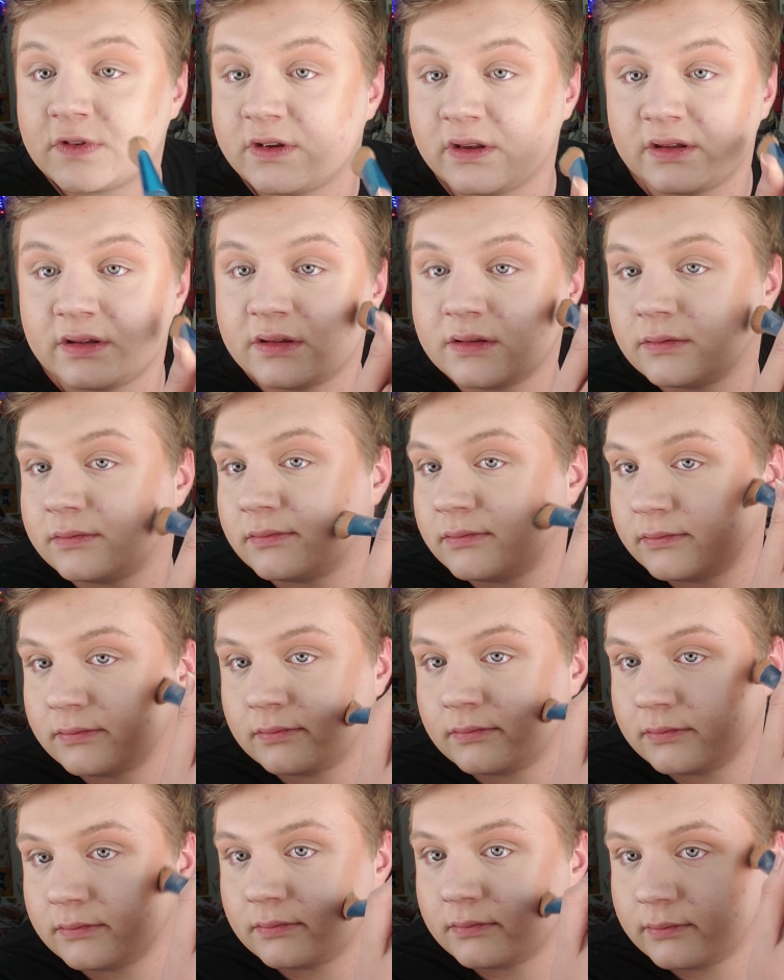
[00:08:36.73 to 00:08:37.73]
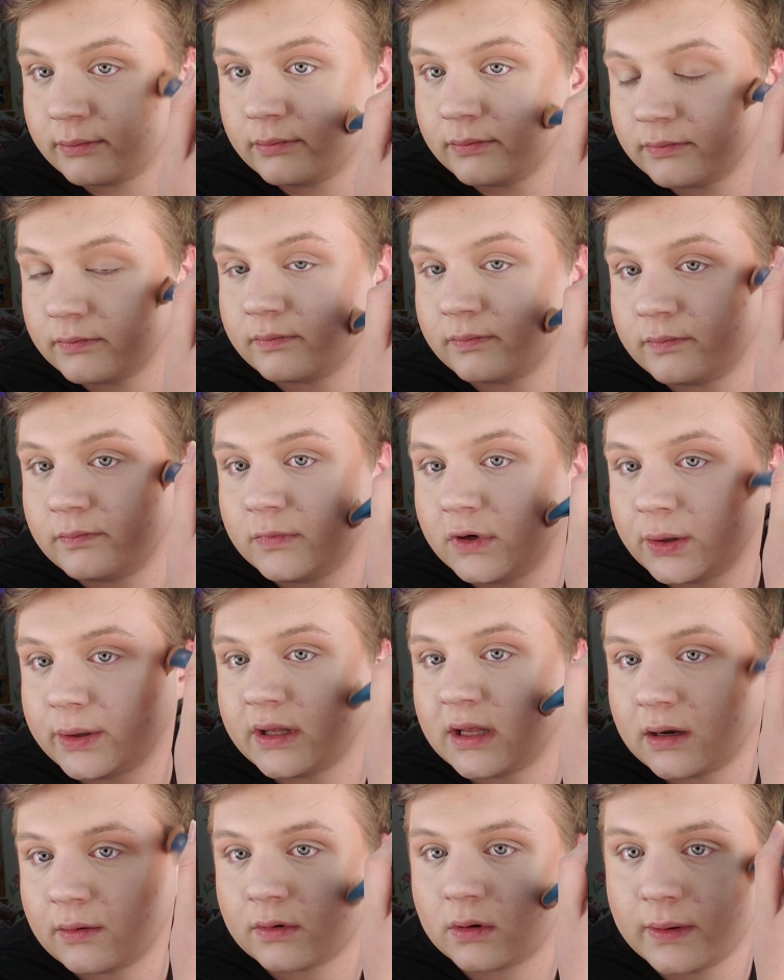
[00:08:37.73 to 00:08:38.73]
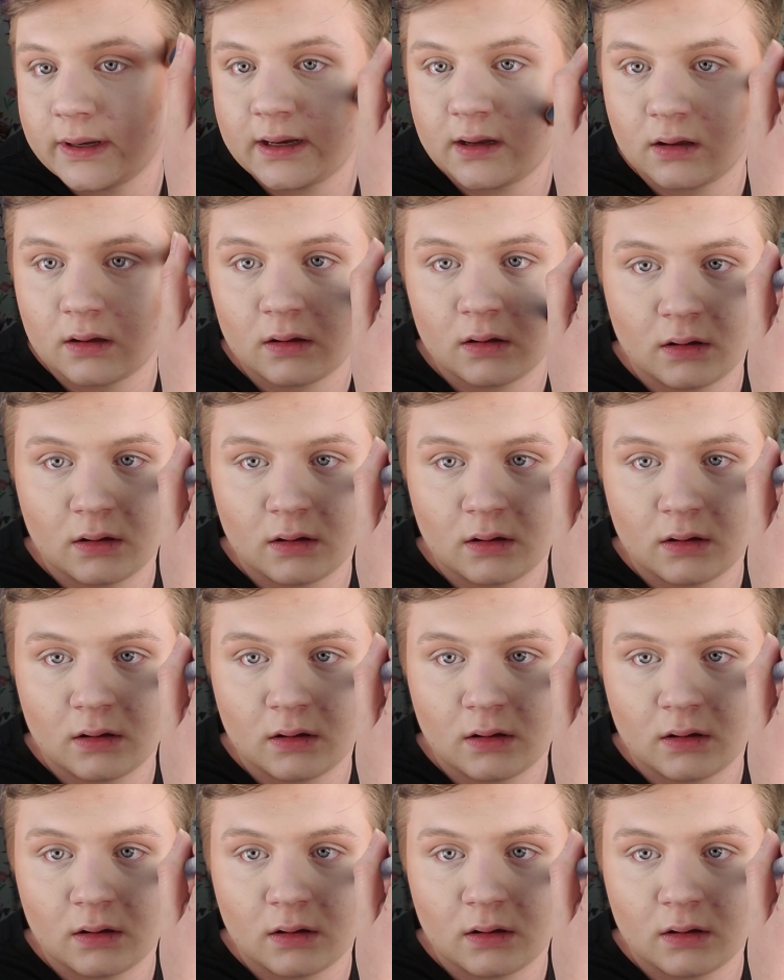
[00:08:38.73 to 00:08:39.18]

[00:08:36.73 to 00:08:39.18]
Just doing that real quick.